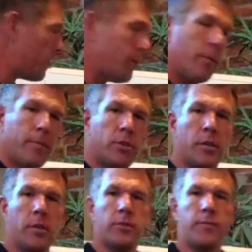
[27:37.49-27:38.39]
doing a bunch
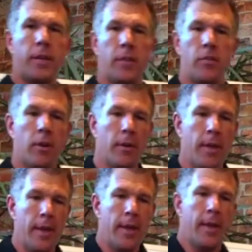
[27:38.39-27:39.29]
of deals in Phoenix here,
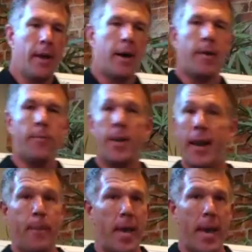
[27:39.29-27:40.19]

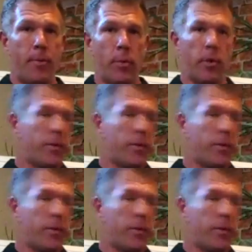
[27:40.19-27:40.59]
and I'd be happy to work